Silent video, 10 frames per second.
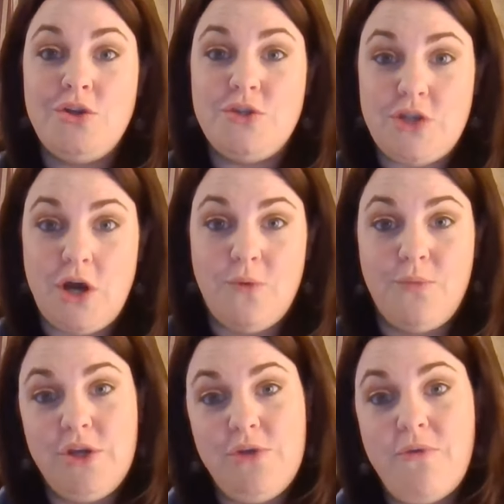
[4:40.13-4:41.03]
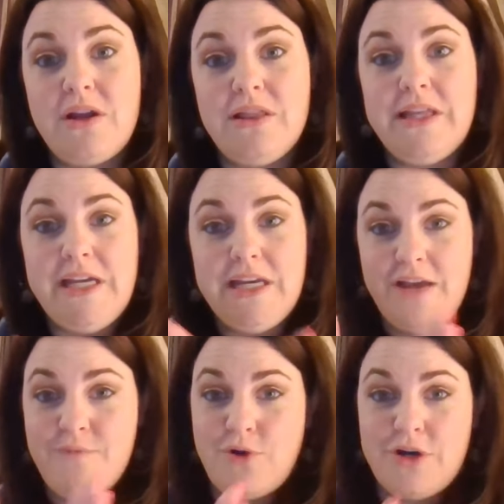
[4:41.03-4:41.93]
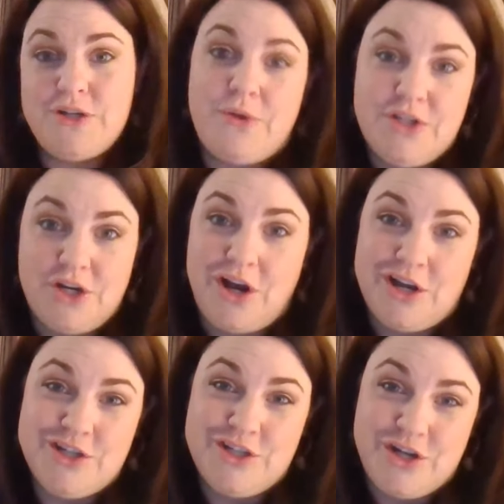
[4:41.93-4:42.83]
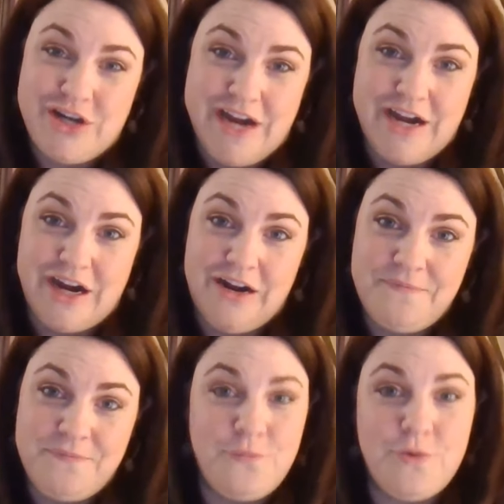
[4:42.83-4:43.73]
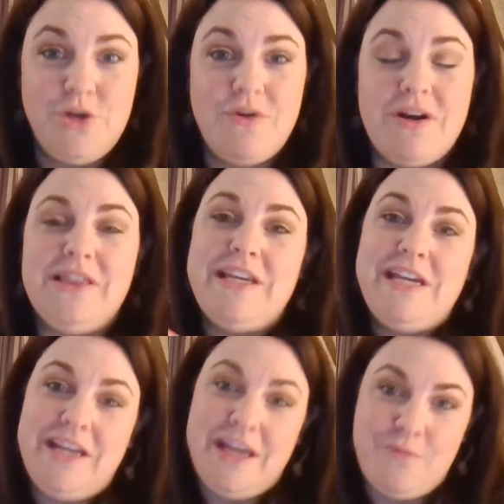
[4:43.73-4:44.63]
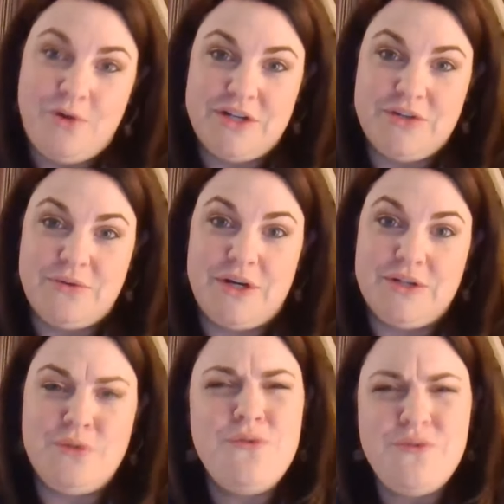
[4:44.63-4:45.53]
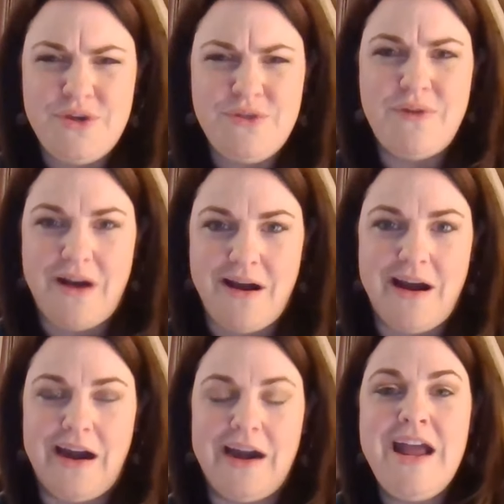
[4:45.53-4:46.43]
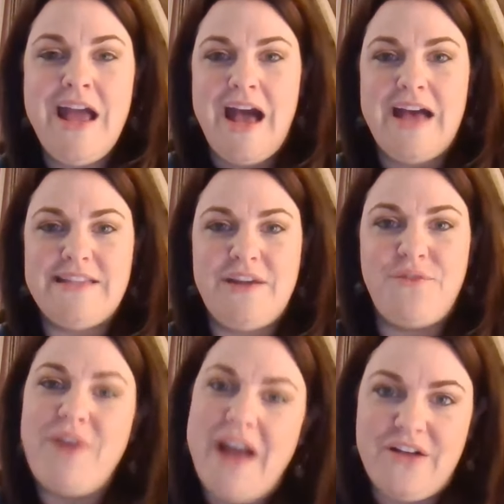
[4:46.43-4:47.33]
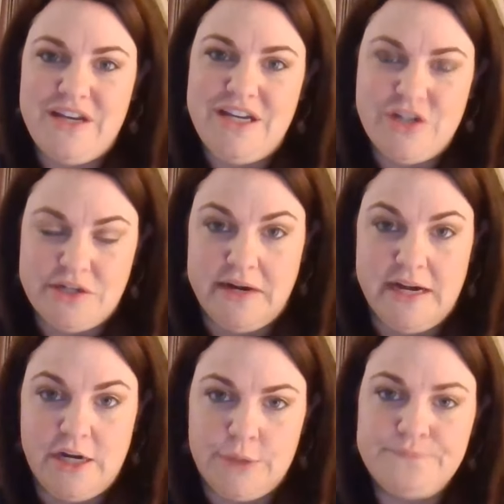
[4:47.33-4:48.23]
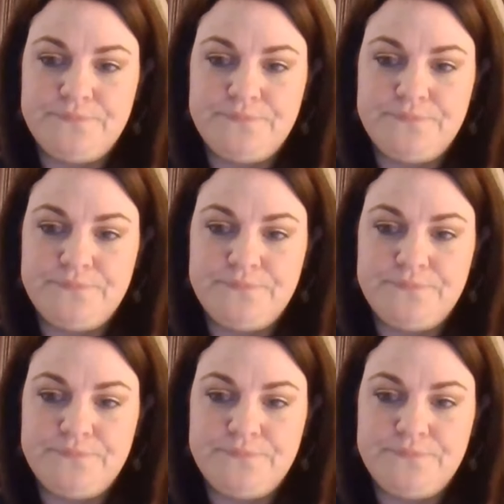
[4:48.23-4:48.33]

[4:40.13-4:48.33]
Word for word: So when you are leaning more towards your conscious creator, when you are leaning more towards who you are as a reality generator,